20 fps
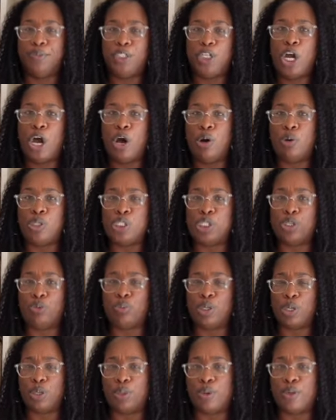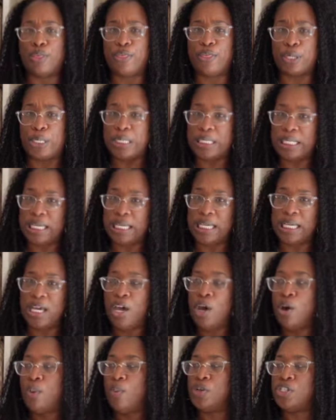Coach Rogue 30,
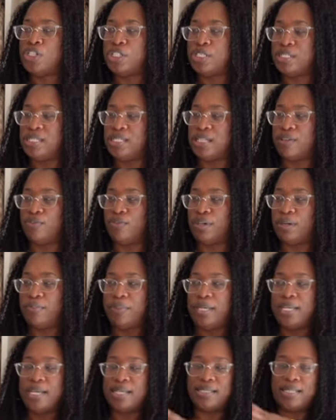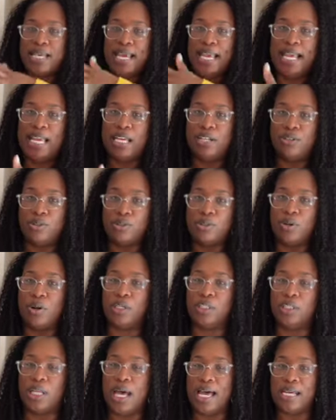which is different because the handles
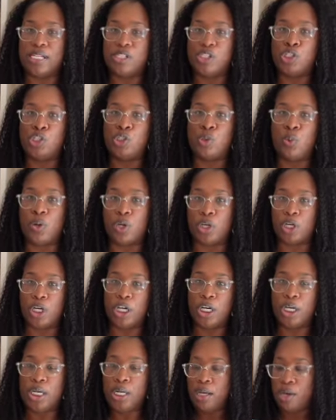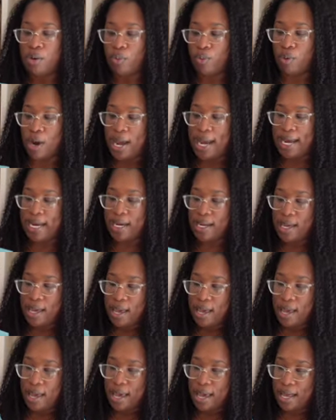are a lot shorter, right?
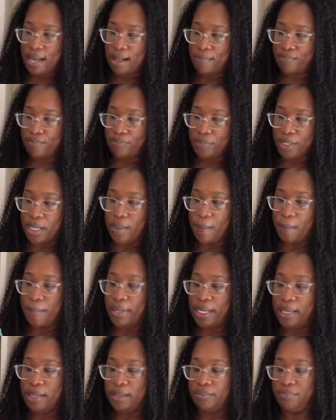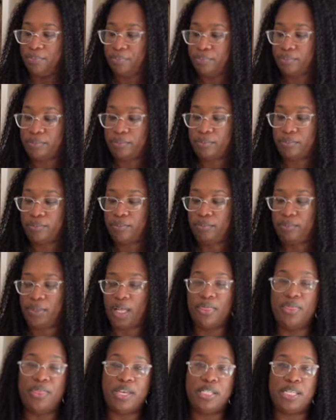But
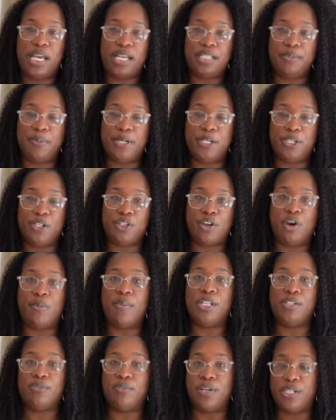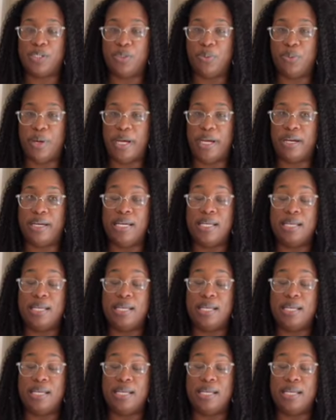this has been so much fun to wear.